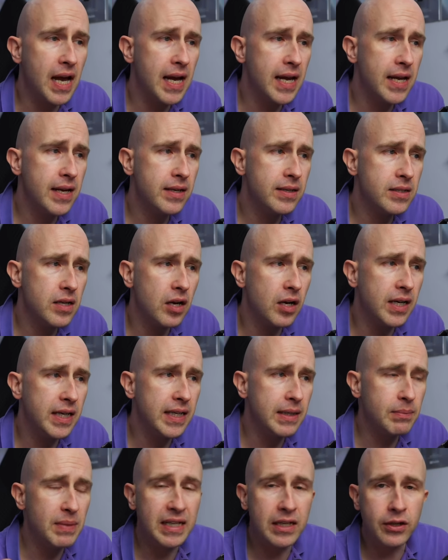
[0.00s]
and
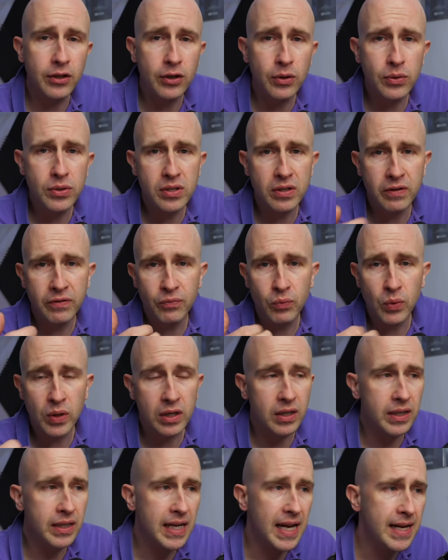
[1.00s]
I make a note of when
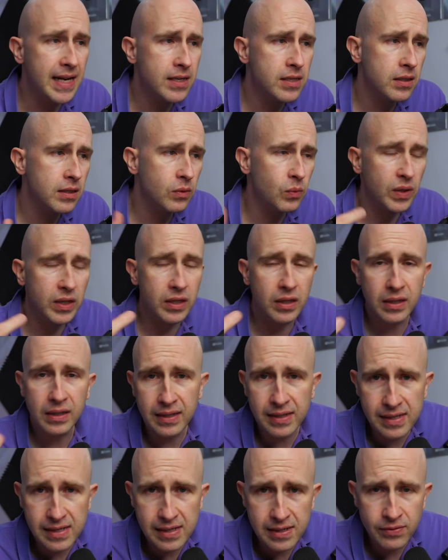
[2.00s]
I enter, when I
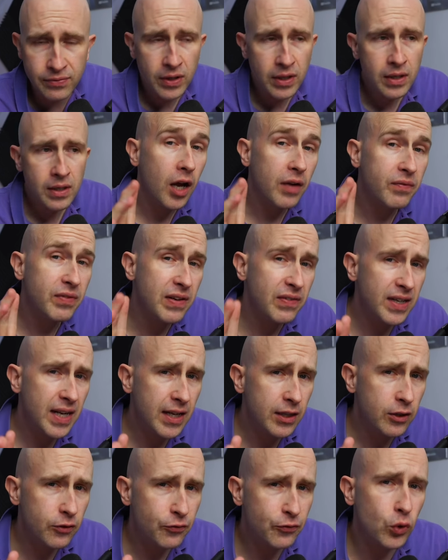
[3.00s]
leave. I've even
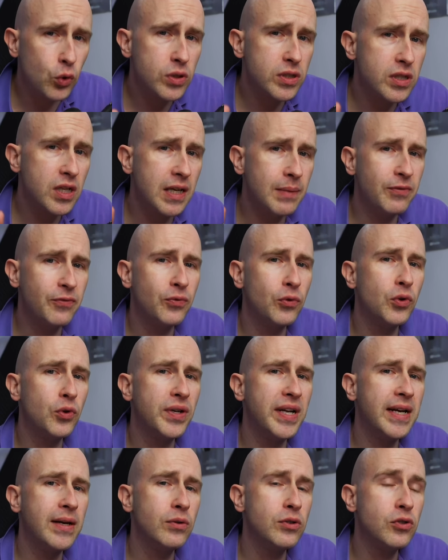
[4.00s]
had the foresight before
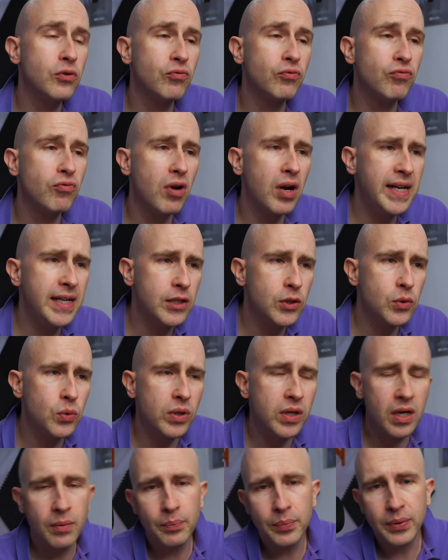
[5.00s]
now to write to a
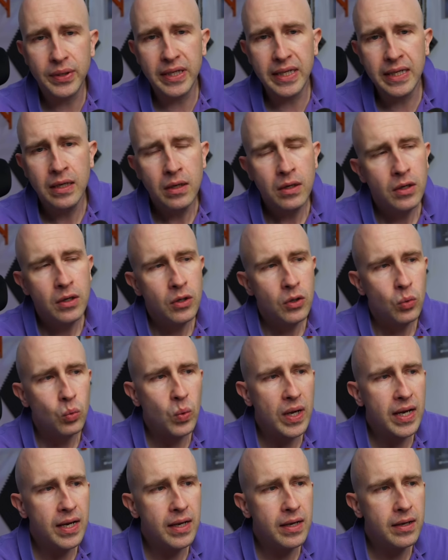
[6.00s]
company
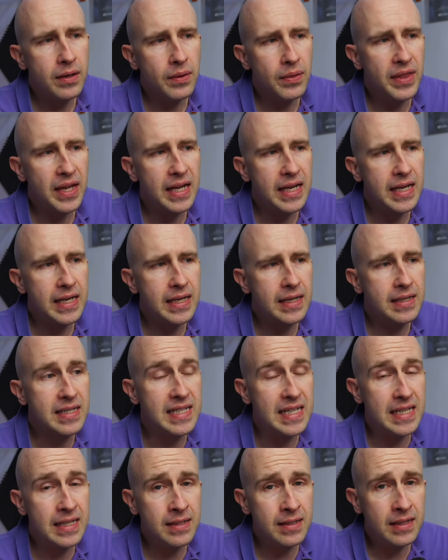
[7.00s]
where they
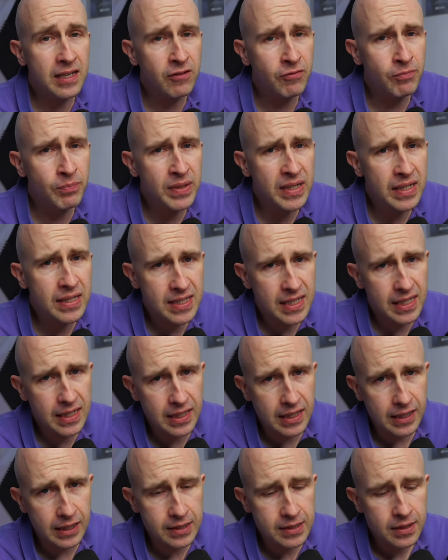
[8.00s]
didn't give me a
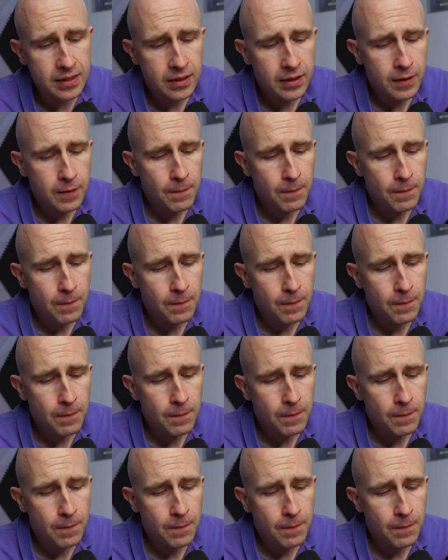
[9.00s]
ticket,